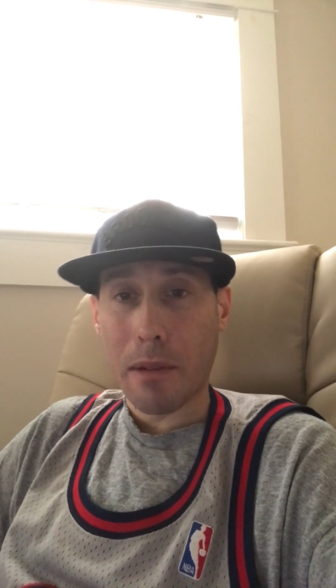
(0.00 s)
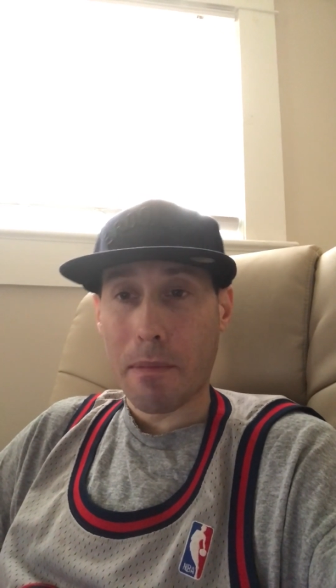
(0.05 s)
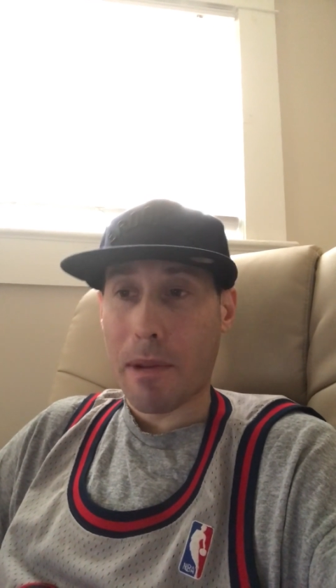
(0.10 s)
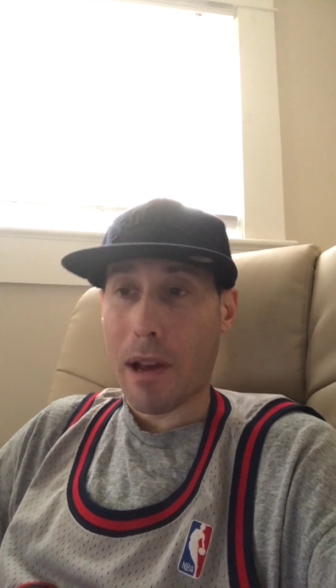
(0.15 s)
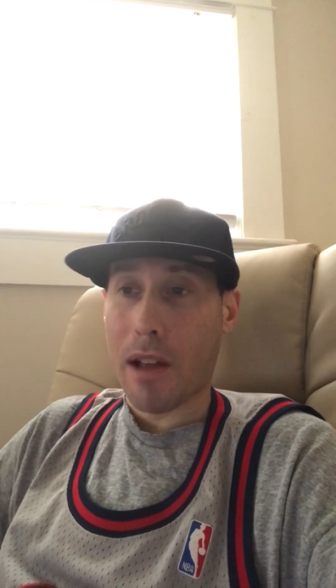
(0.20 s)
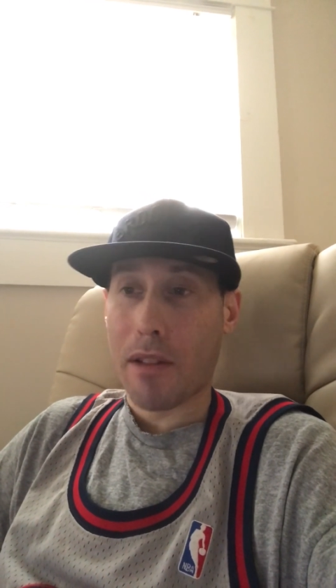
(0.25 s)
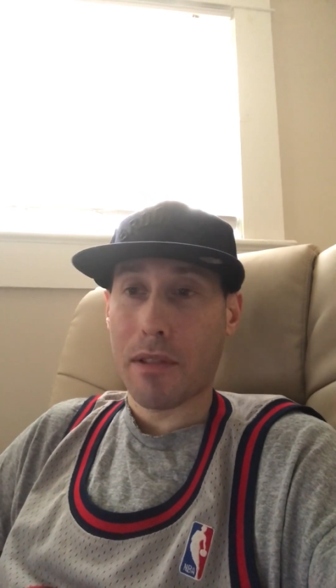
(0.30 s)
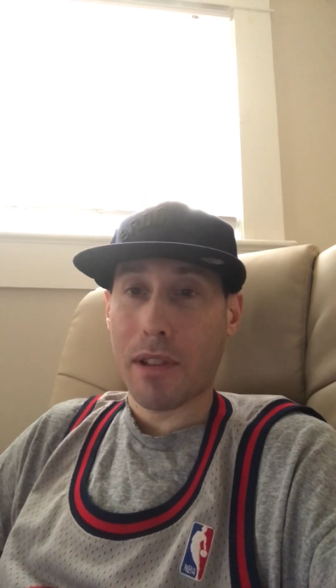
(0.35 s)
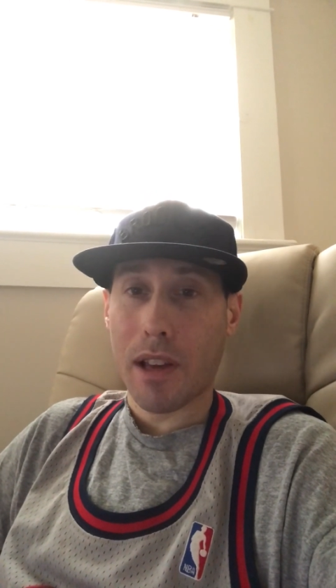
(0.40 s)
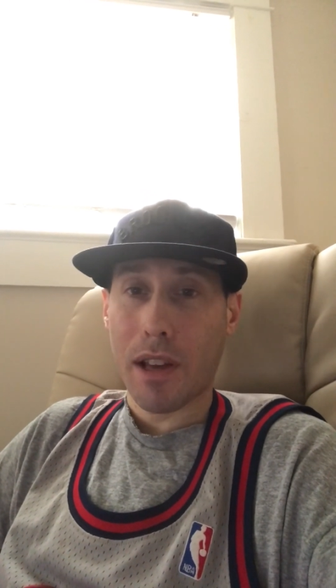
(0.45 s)

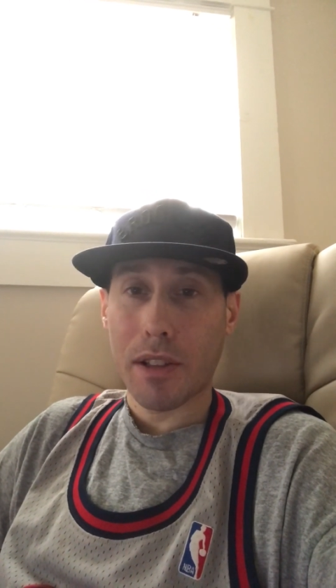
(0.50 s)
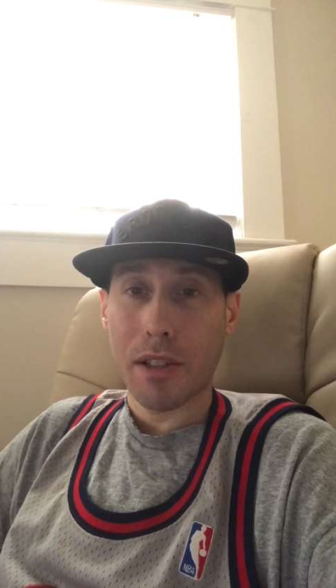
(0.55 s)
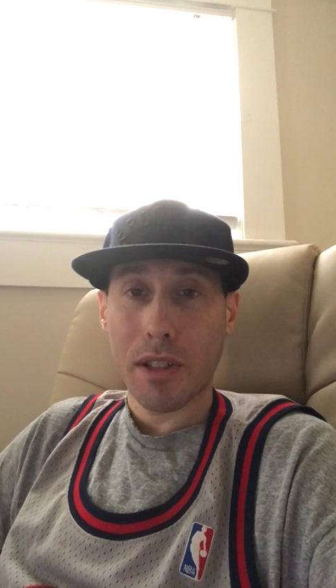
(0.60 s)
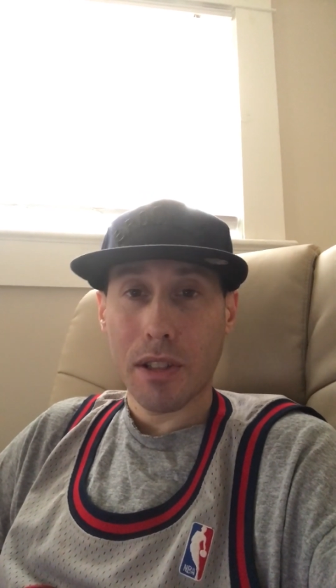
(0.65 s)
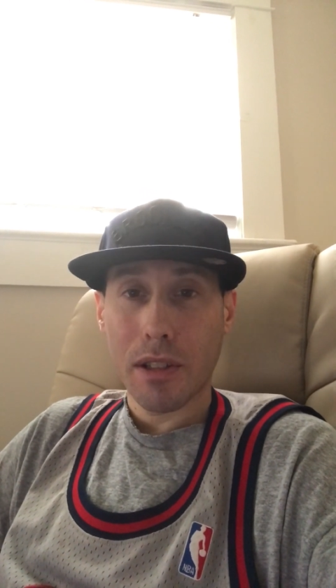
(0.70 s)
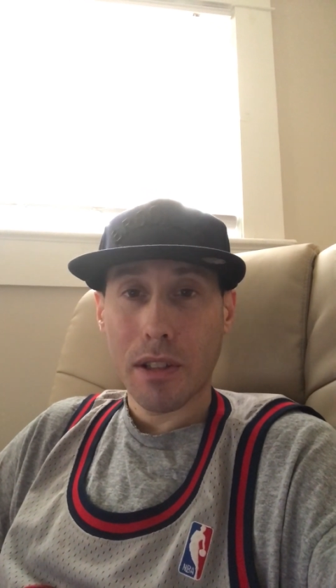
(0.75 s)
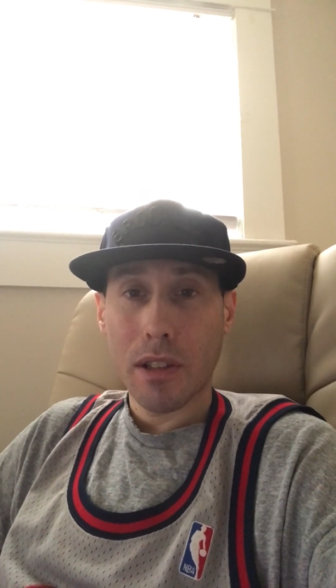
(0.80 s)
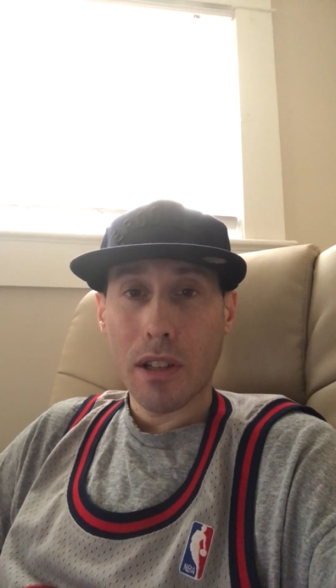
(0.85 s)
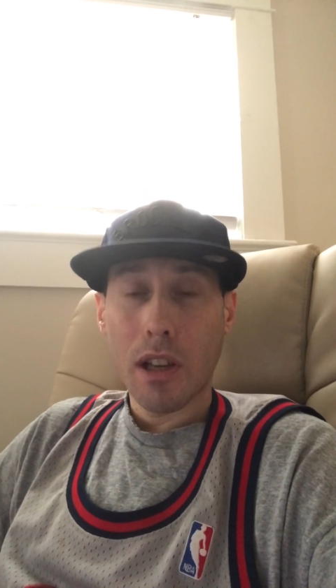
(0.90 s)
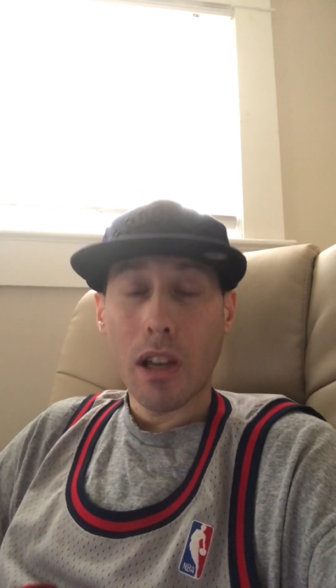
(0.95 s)
about
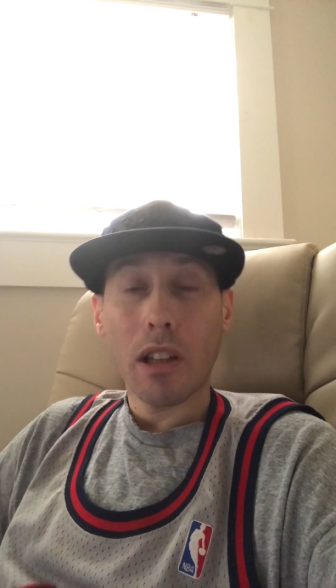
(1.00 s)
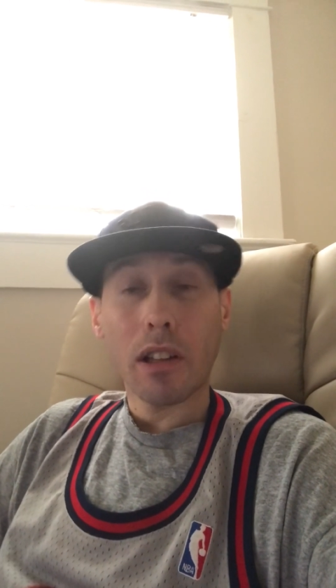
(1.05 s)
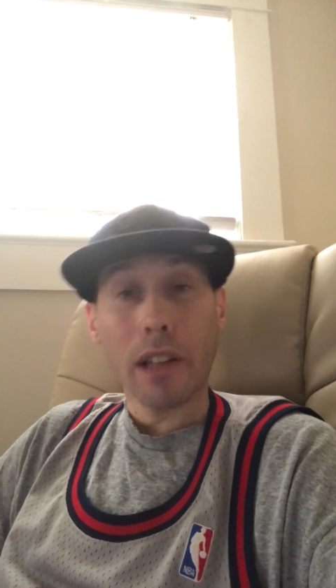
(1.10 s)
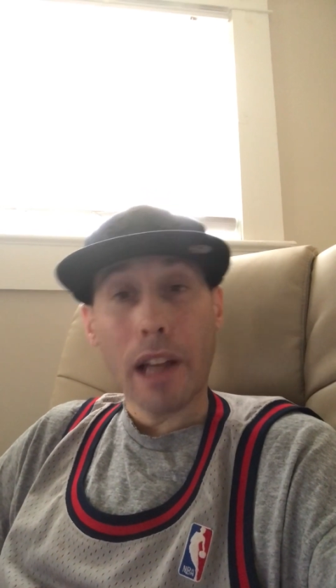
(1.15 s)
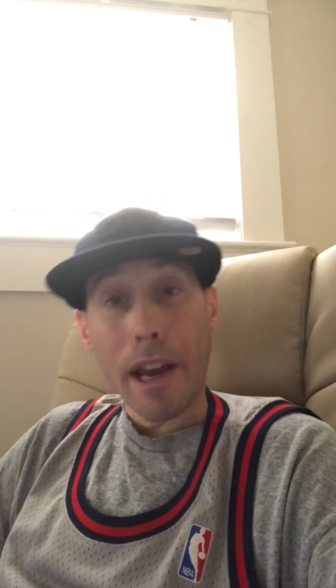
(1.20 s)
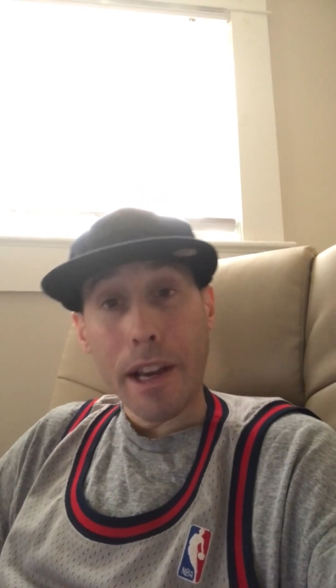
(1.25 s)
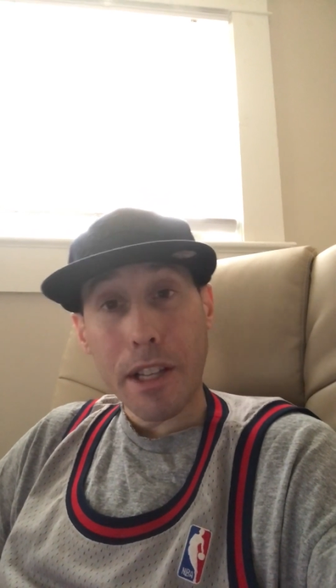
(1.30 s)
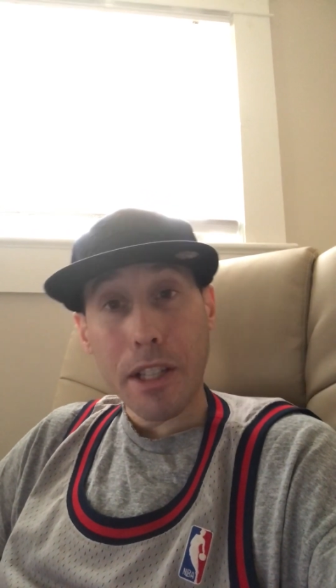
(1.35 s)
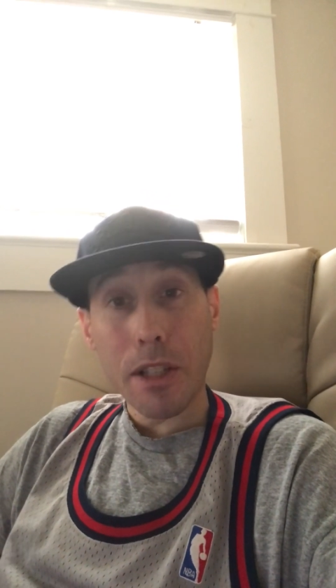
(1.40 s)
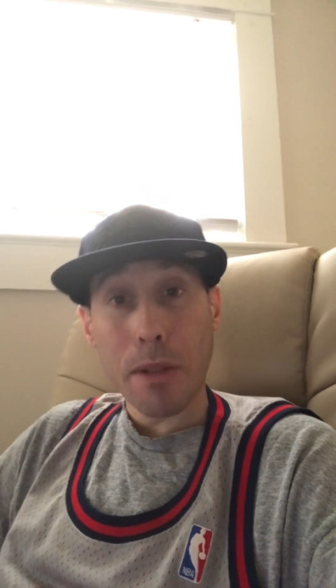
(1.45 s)
this.
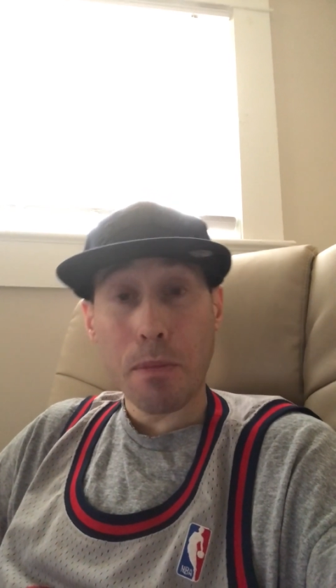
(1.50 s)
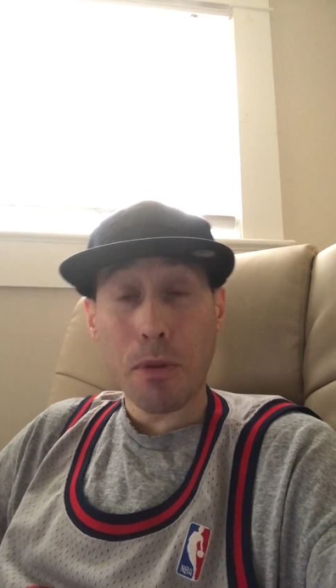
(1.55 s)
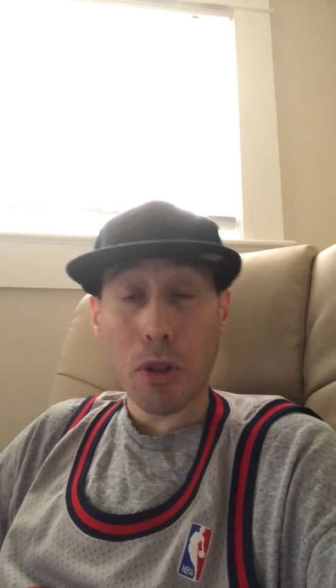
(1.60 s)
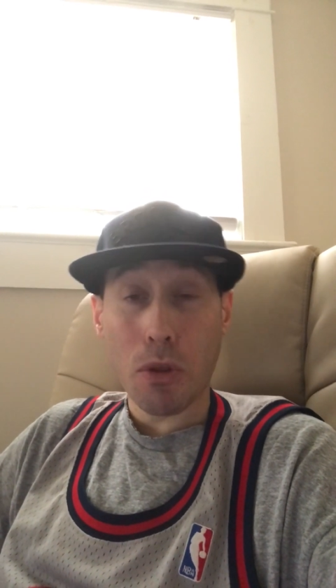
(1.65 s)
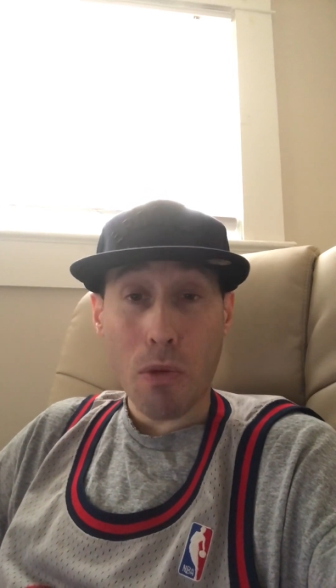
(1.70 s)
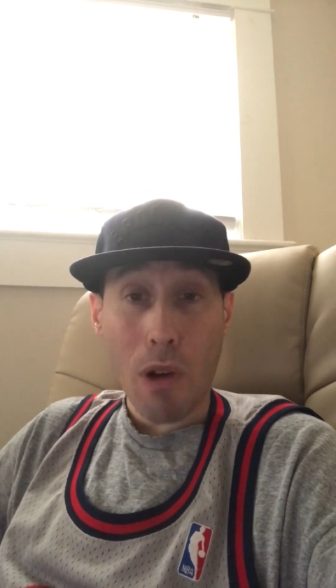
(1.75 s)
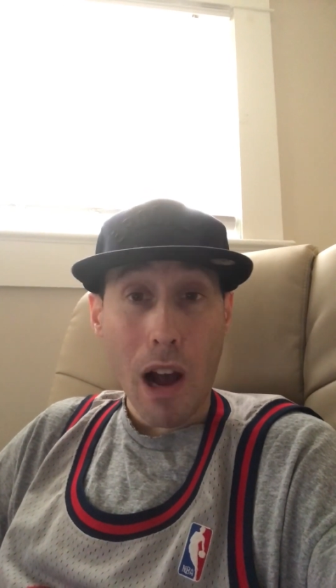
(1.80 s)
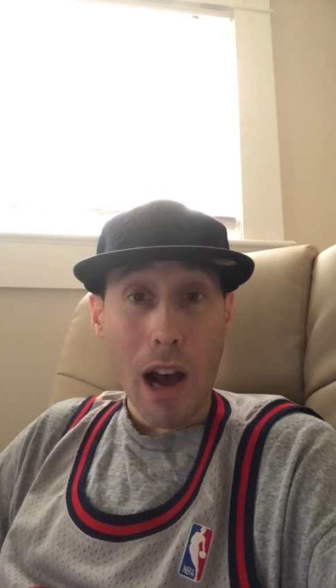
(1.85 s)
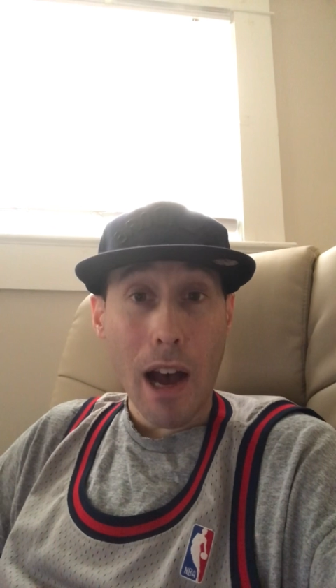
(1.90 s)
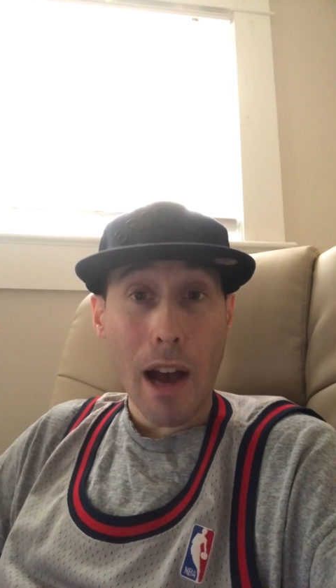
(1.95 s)
Like,
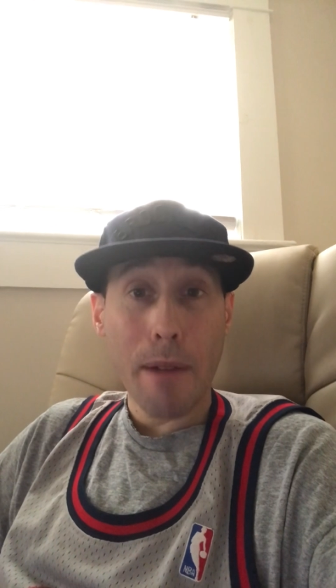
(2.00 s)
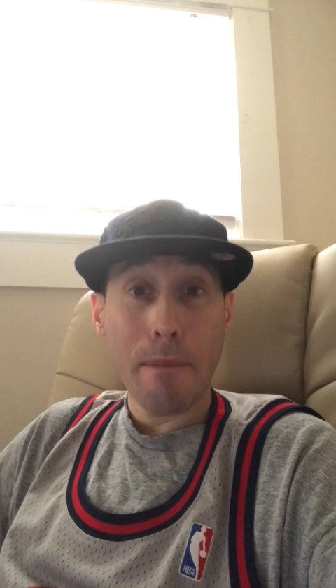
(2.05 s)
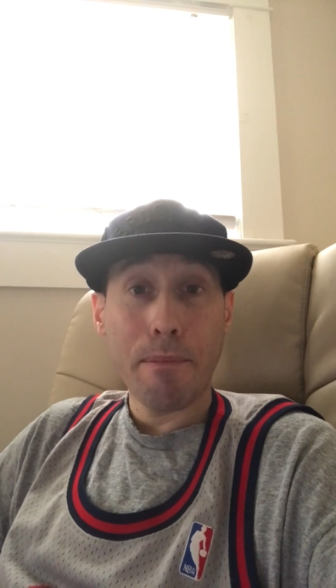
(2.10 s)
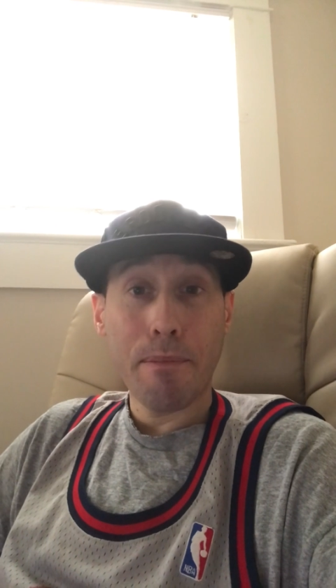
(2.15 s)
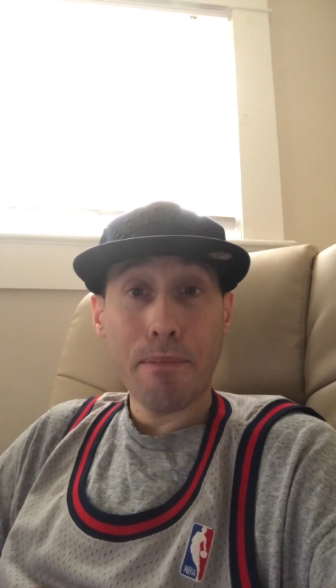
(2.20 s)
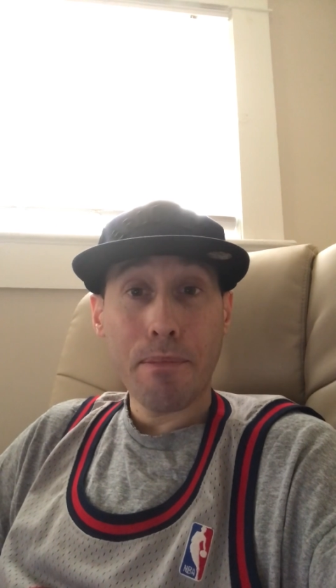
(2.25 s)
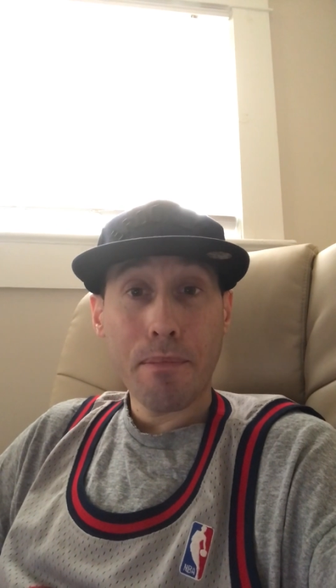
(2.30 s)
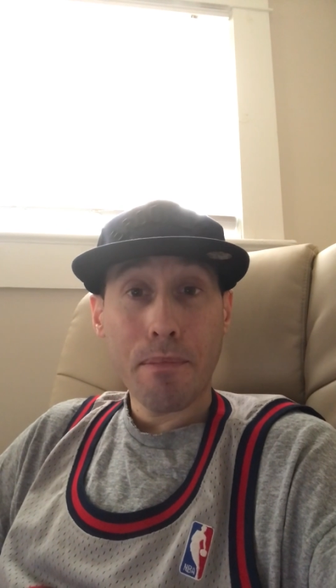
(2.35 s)
subscribe.